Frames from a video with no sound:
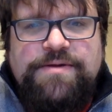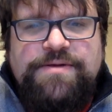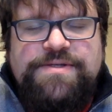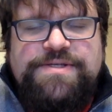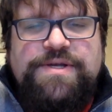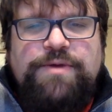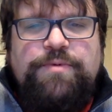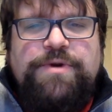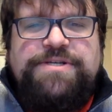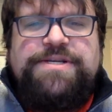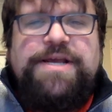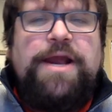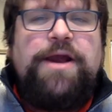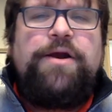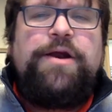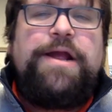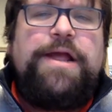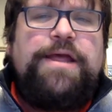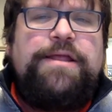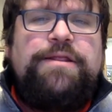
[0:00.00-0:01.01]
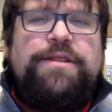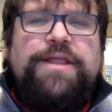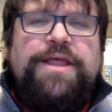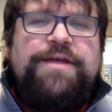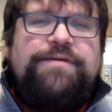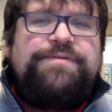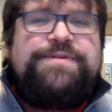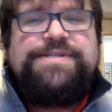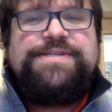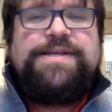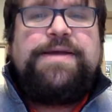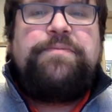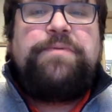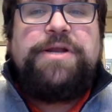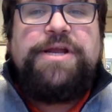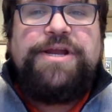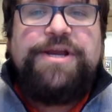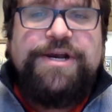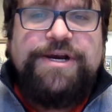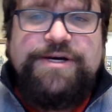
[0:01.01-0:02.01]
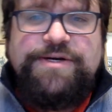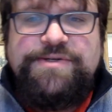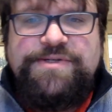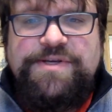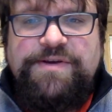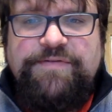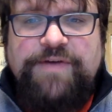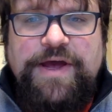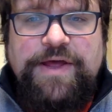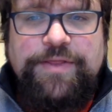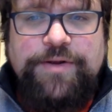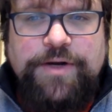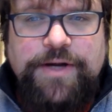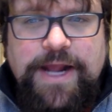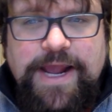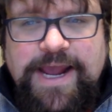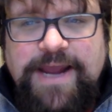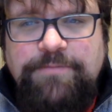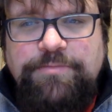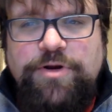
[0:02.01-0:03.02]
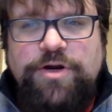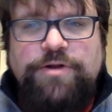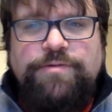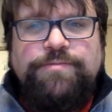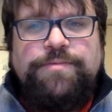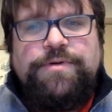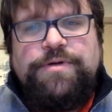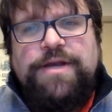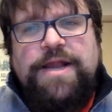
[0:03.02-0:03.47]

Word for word: So when Terah had lived 70 years, he fathered Abram,